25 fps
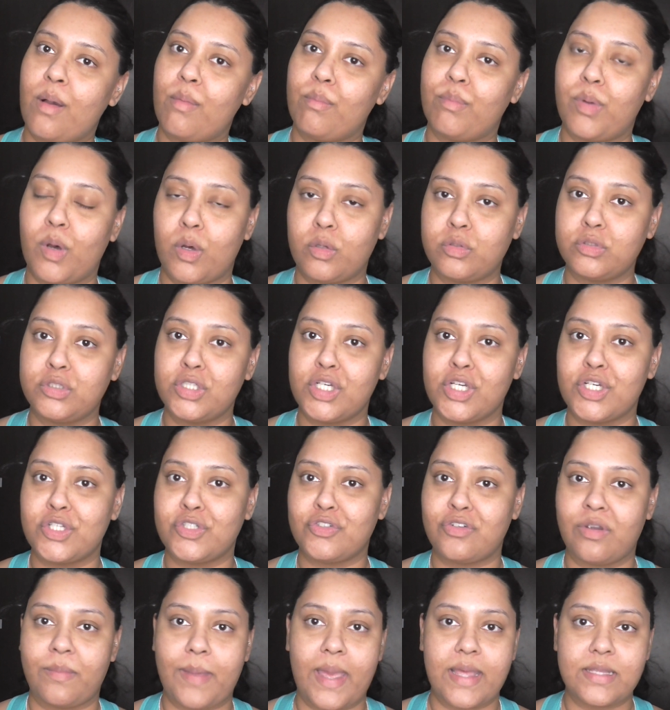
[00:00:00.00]
bold,
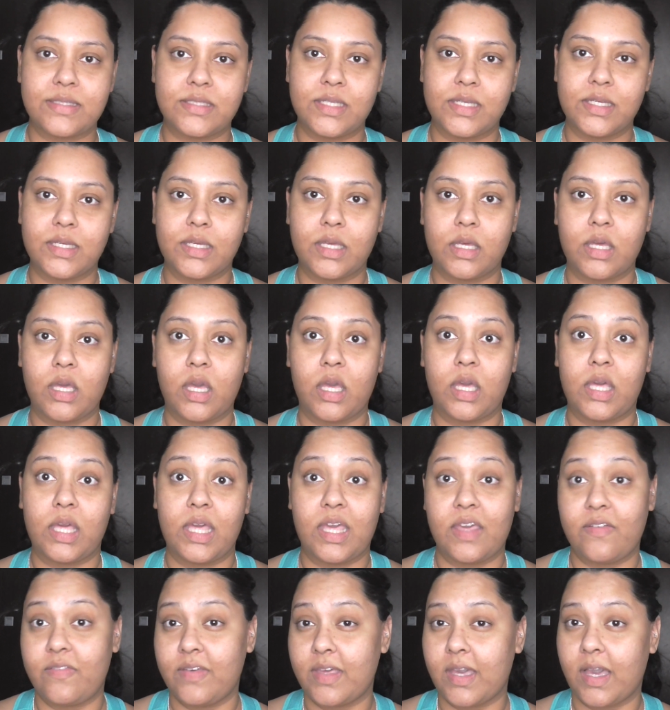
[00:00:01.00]
dramatic,
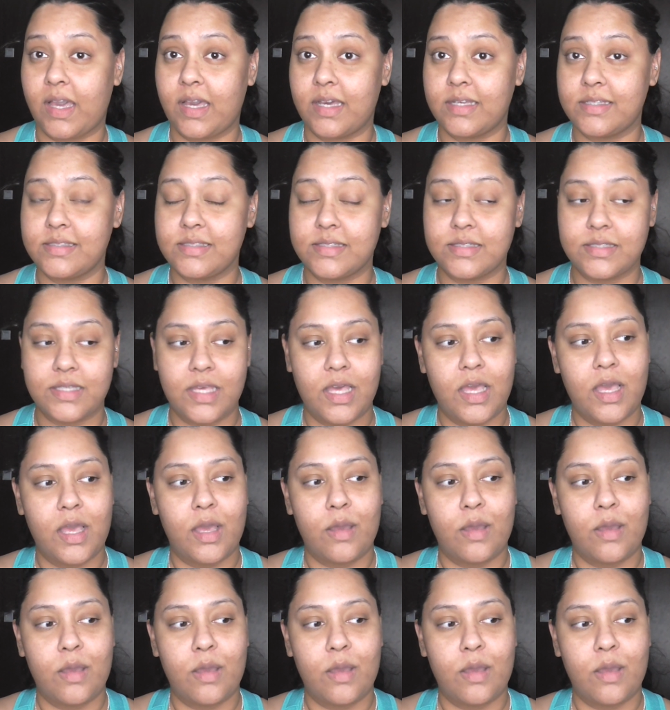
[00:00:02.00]
heavy eyes,